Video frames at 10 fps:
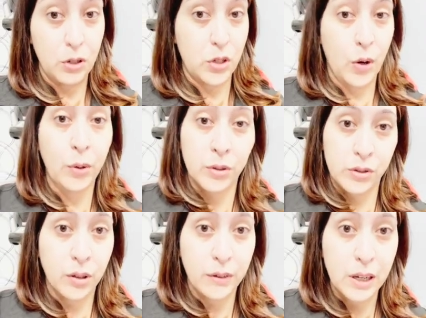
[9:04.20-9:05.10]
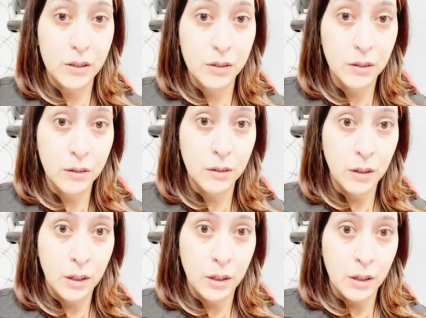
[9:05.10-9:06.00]
a toner service,
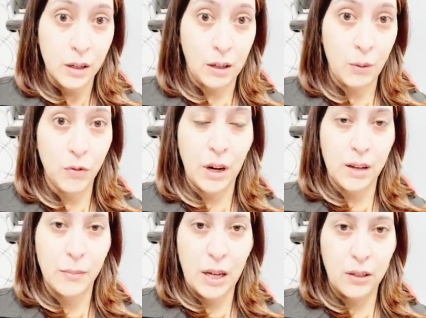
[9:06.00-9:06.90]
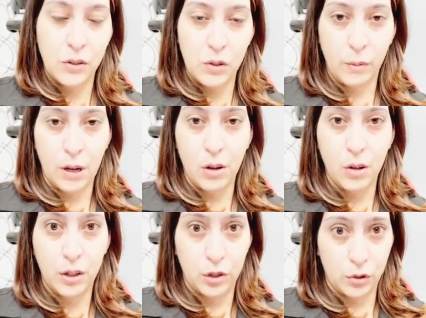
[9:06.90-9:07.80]
I would recommend doing a
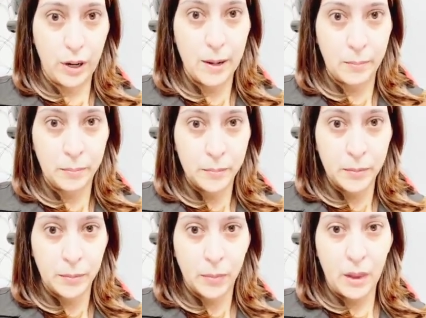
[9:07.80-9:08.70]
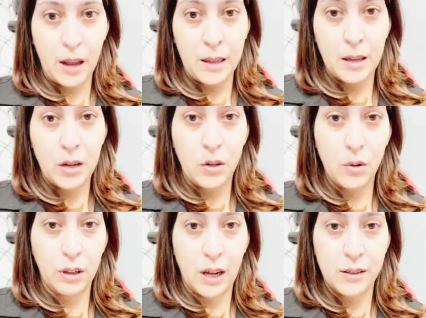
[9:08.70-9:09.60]
good trim and then
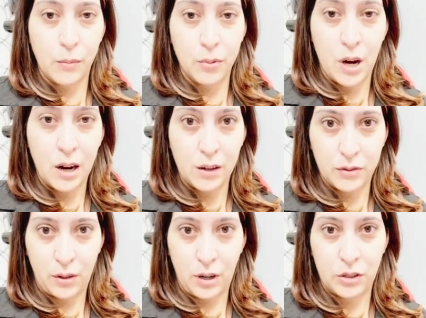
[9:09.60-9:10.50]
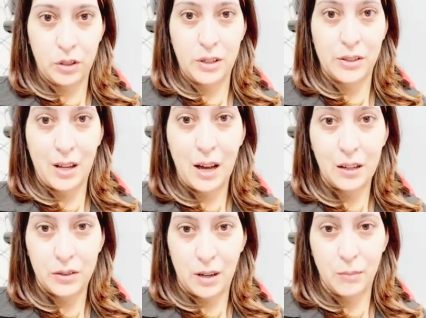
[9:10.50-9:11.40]
utilizing products that are actually
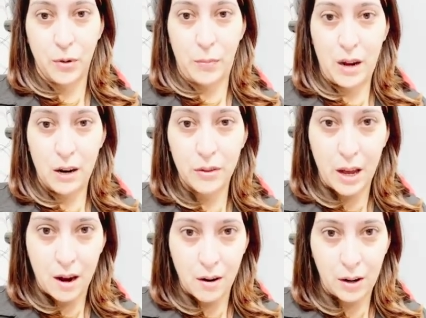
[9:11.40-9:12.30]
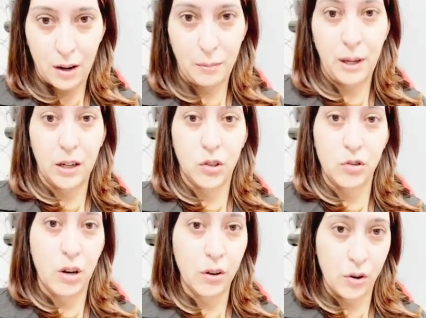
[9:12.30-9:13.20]
designed to help repair the hair and help make it
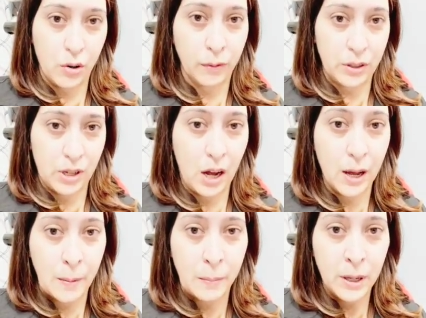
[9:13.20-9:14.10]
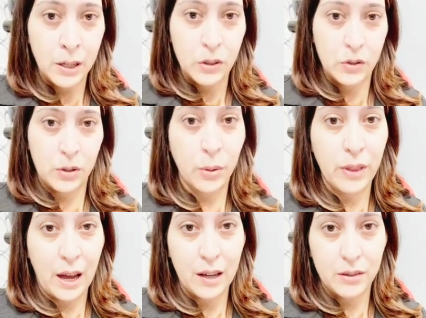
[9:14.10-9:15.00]
stronger over time, so
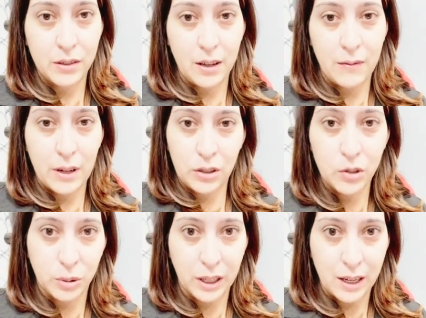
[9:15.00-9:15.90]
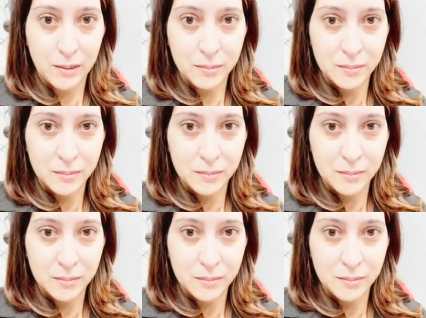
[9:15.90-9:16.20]
that eventually